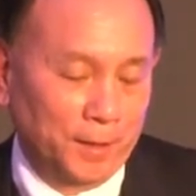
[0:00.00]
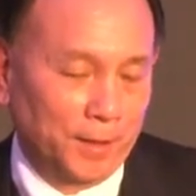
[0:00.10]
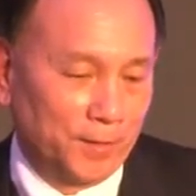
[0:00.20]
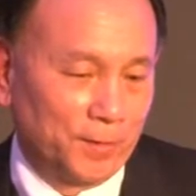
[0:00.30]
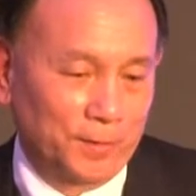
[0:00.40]
And I
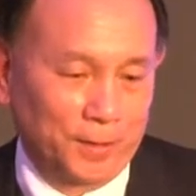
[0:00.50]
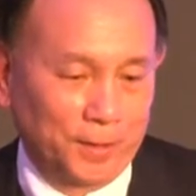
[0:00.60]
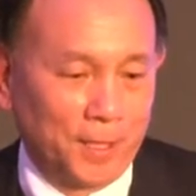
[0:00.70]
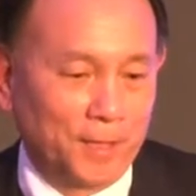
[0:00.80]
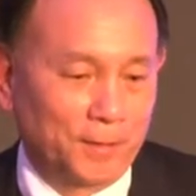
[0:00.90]
guess in the
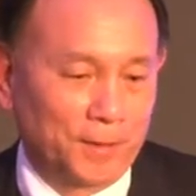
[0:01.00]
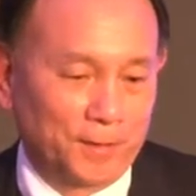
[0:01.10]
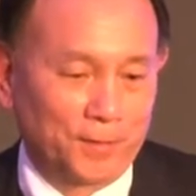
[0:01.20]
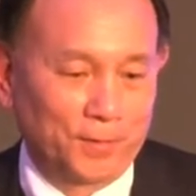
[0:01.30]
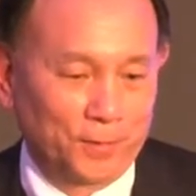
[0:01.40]

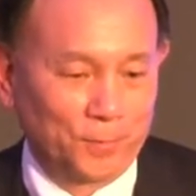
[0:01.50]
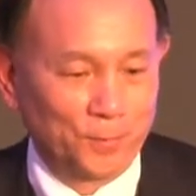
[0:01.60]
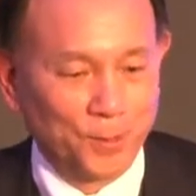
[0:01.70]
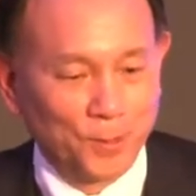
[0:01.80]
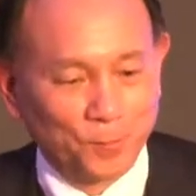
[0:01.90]
context
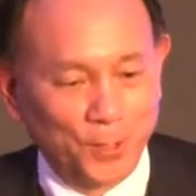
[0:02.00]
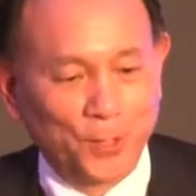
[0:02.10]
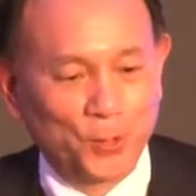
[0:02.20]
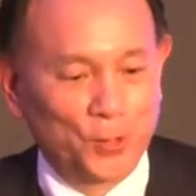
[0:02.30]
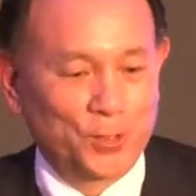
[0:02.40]
of
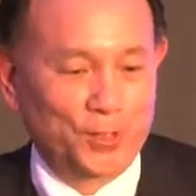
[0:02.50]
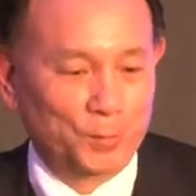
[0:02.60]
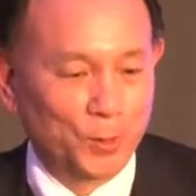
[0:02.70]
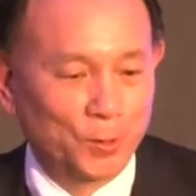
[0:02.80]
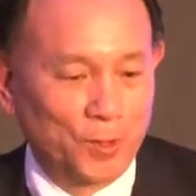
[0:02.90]
red ocean
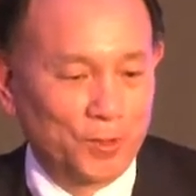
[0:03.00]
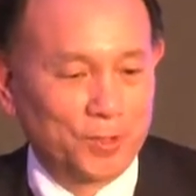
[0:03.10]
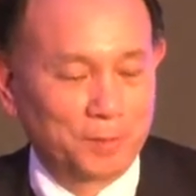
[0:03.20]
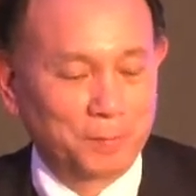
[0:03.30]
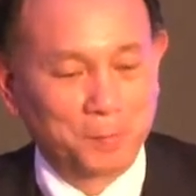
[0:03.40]
and blue
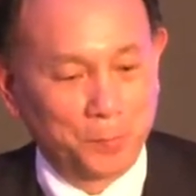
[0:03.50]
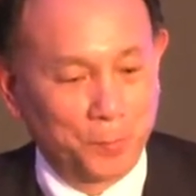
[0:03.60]
ocean,